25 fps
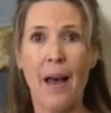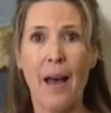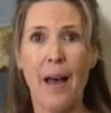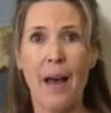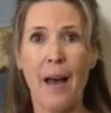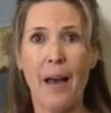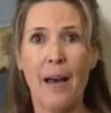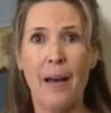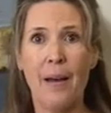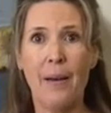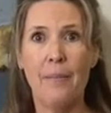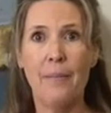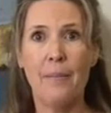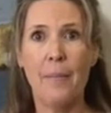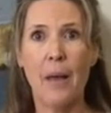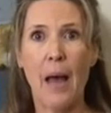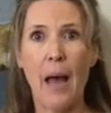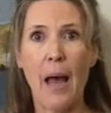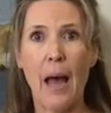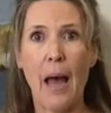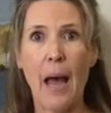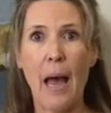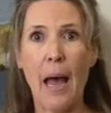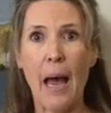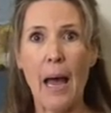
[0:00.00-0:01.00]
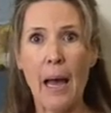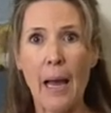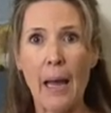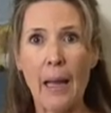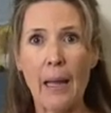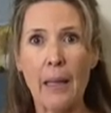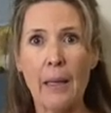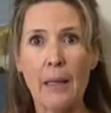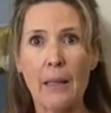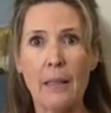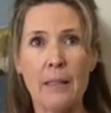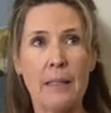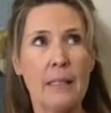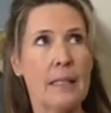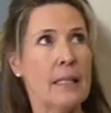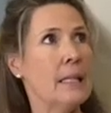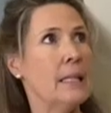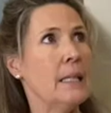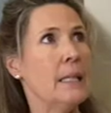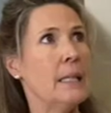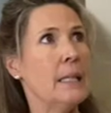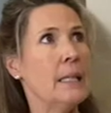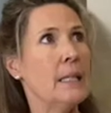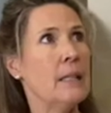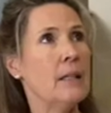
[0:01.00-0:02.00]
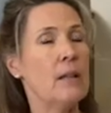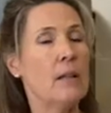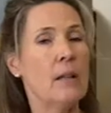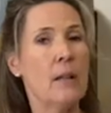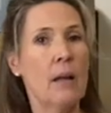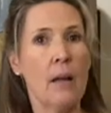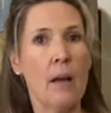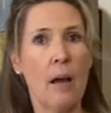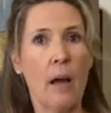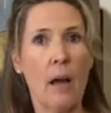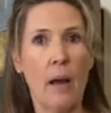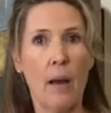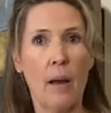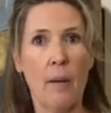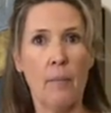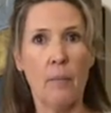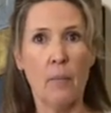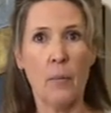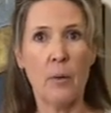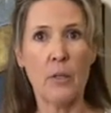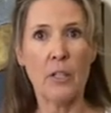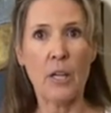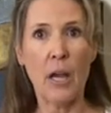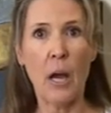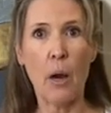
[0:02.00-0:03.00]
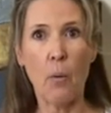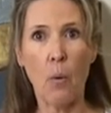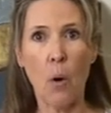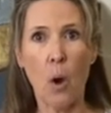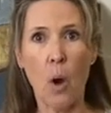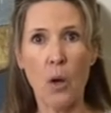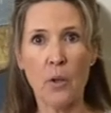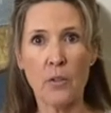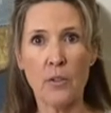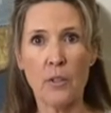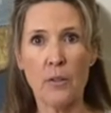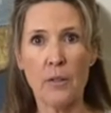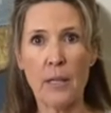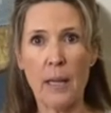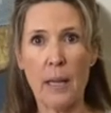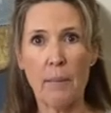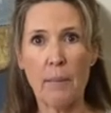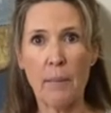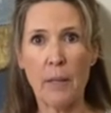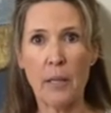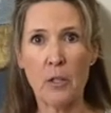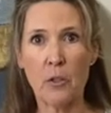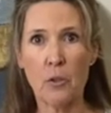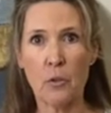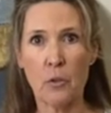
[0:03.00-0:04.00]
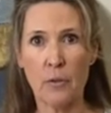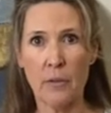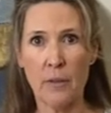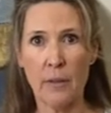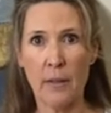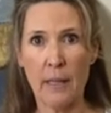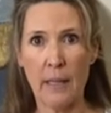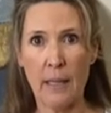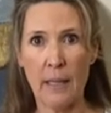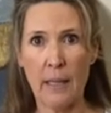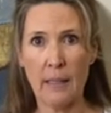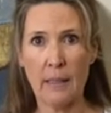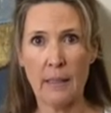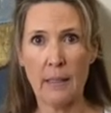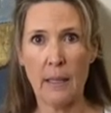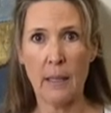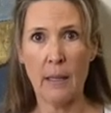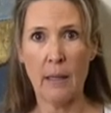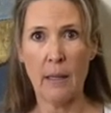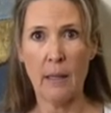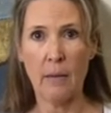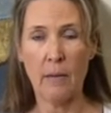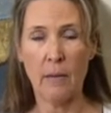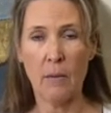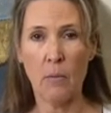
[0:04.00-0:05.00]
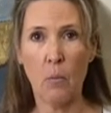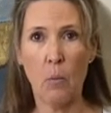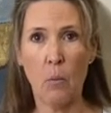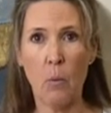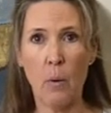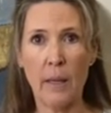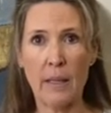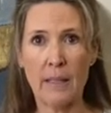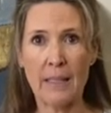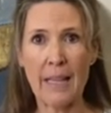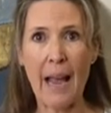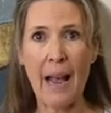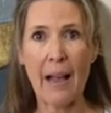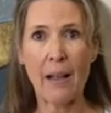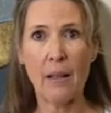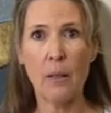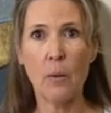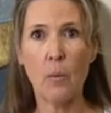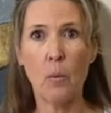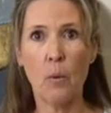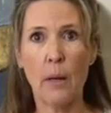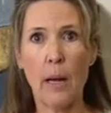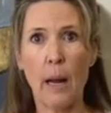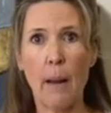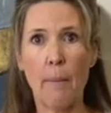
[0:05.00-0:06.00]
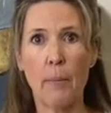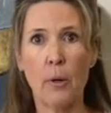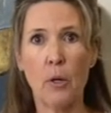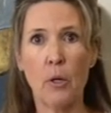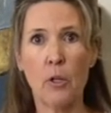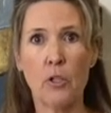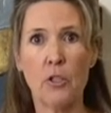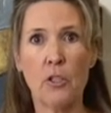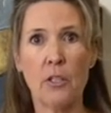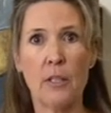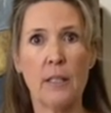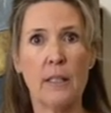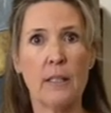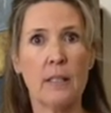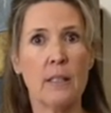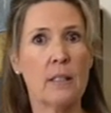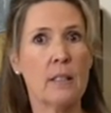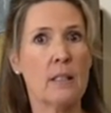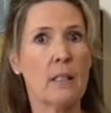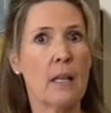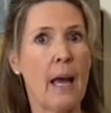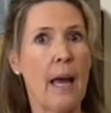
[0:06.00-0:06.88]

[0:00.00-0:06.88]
I did, which I will also take pictures of these and exactly what I purchased.